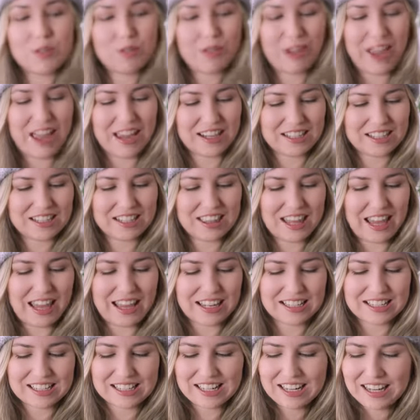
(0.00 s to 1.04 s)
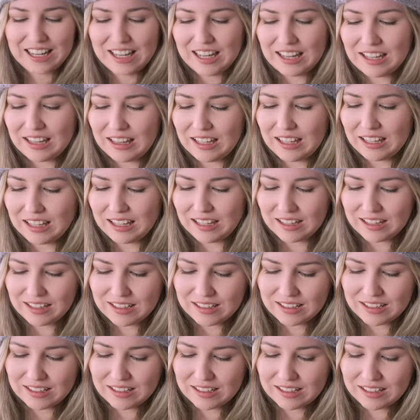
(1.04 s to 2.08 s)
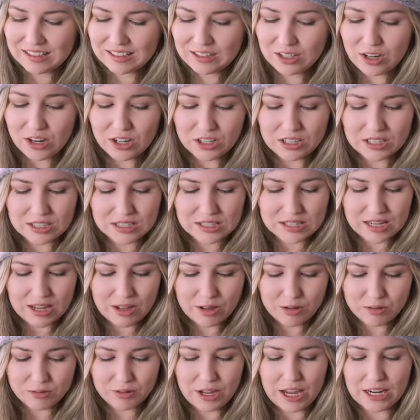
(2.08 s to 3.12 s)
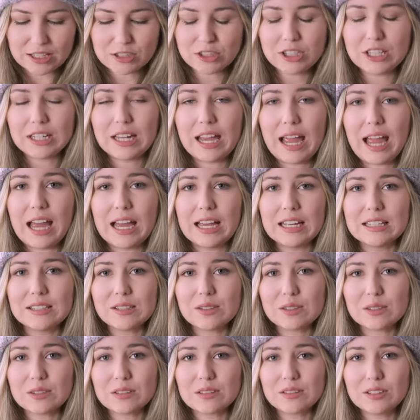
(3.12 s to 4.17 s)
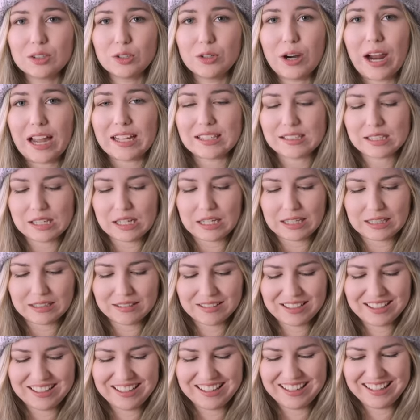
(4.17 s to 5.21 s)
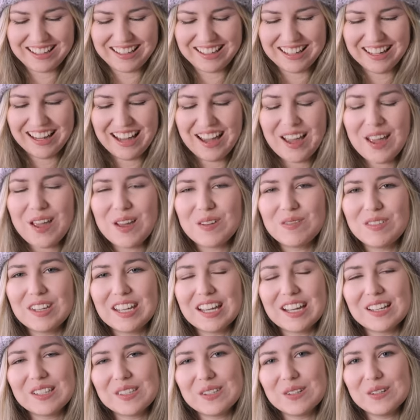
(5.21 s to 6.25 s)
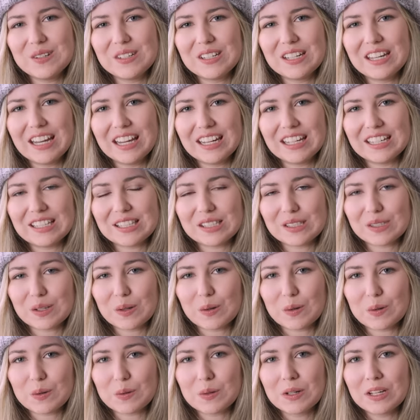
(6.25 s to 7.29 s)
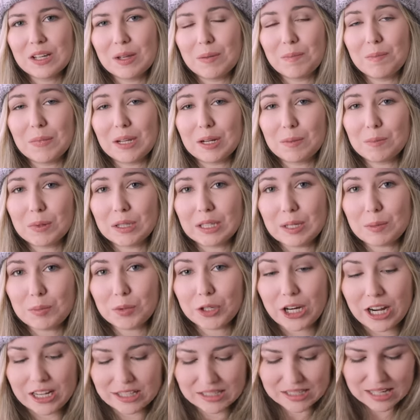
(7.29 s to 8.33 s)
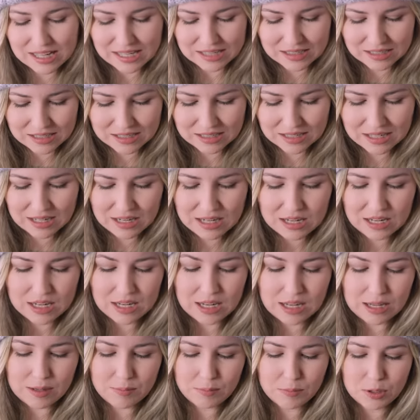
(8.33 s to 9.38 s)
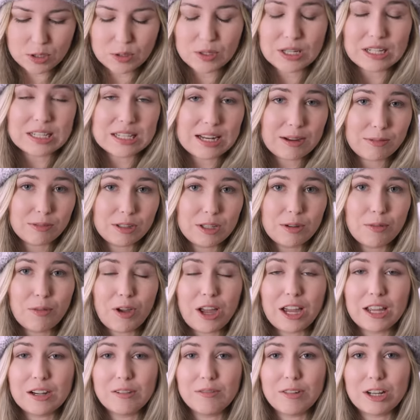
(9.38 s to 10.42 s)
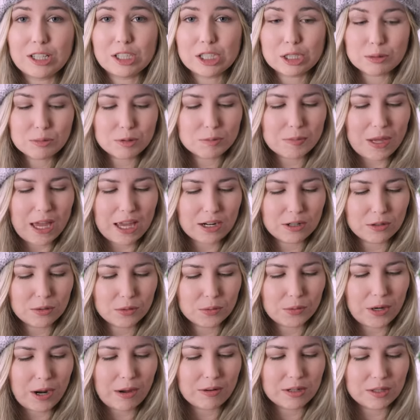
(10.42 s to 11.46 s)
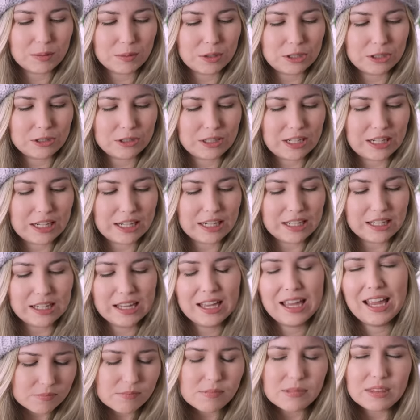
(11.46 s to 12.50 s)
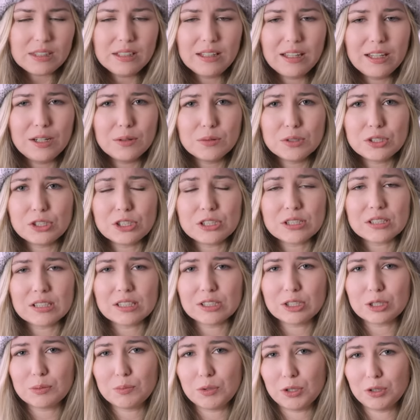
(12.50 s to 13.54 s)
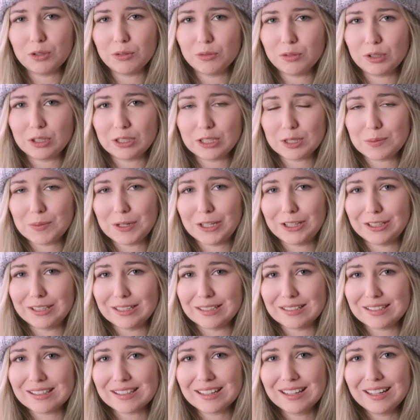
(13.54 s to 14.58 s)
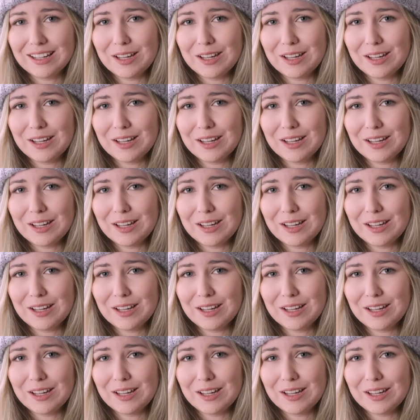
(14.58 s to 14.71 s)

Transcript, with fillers: fact that the yarn itself actually has grass in it. Because Nutiden is so minimally processed, um, you can definitely find vegetable matter throughout it when you're knitting, and it was just such a beautiful experience